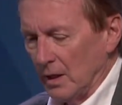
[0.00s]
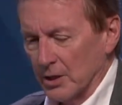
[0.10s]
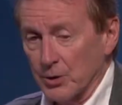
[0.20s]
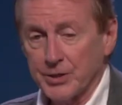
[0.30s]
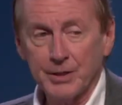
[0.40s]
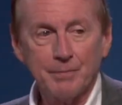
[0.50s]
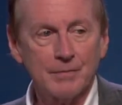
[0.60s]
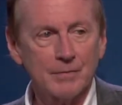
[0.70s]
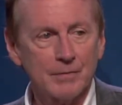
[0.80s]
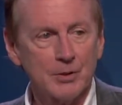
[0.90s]
So I said
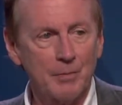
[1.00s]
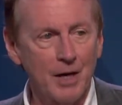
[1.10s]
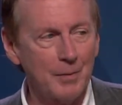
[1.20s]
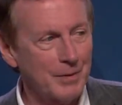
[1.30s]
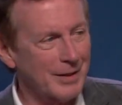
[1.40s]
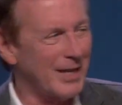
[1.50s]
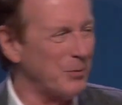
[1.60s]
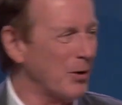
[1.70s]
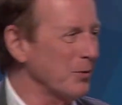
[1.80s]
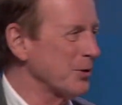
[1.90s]
to mom, can
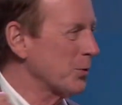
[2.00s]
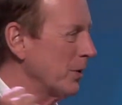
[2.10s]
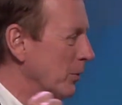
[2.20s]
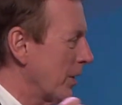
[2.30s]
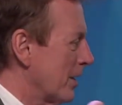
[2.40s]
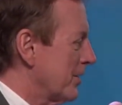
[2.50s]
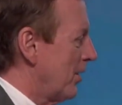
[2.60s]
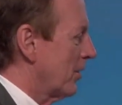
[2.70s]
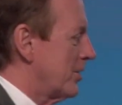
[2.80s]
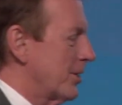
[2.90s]
we go to the swing? We got to
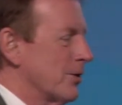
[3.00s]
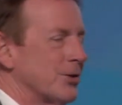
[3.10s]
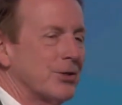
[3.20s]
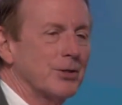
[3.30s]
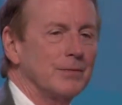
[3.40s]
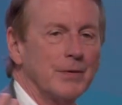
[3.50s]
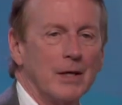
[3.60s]
talk. And she goes, sure.